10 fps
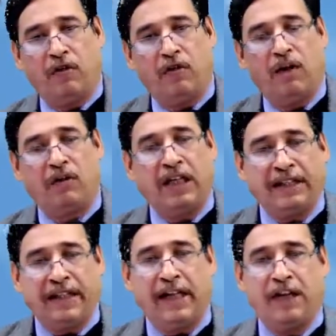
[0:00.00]
the
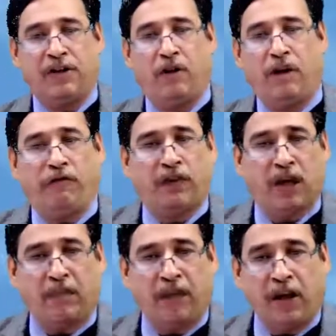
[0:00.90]
date on which
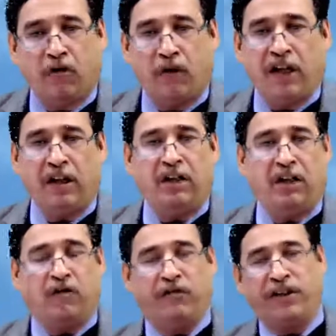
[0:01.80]
I am acquiring the
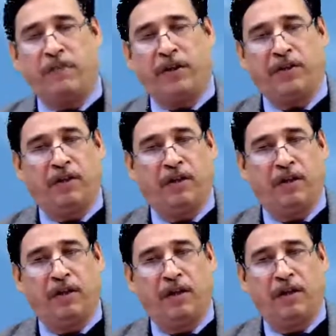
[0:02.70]
investment.
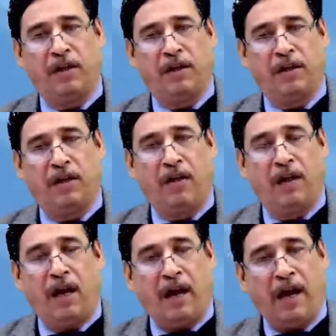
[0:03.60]

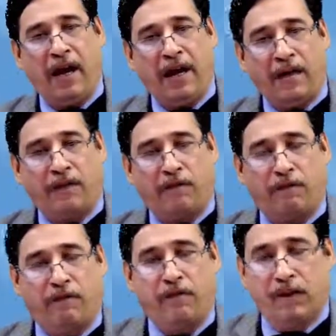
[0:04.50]
And
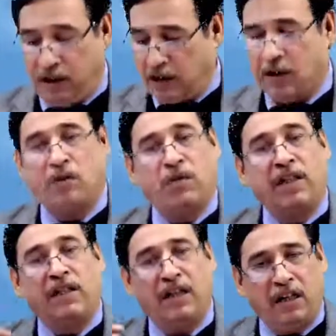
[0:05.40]
this is known
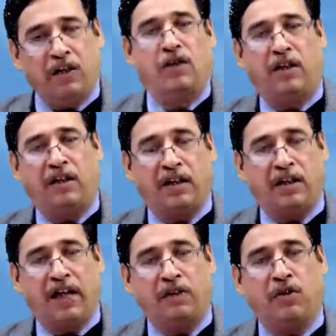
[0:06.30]
as initial
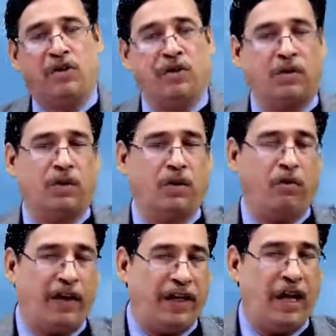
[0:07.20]
recognition. So
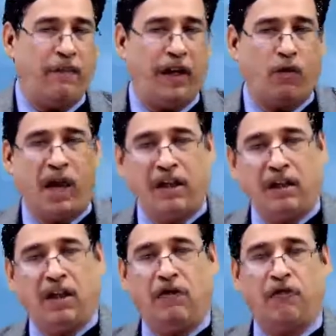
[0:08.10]
when I am acquiring
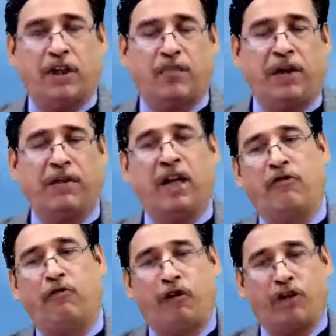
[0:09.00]
the investment,
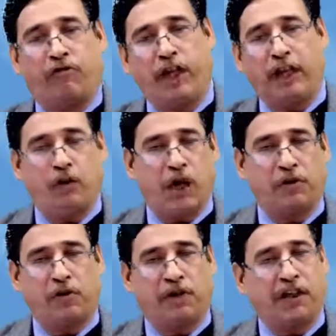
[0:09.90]
at what value I
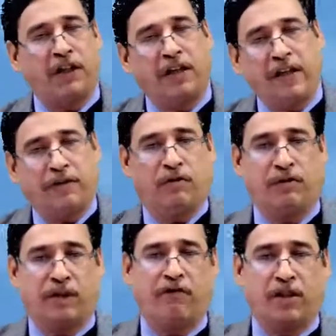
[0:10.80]
should recognize those
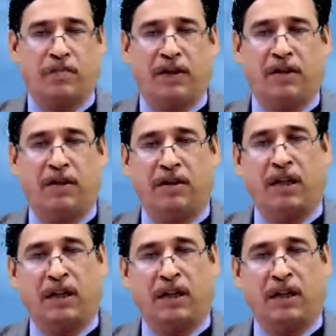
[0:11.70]
investment? That is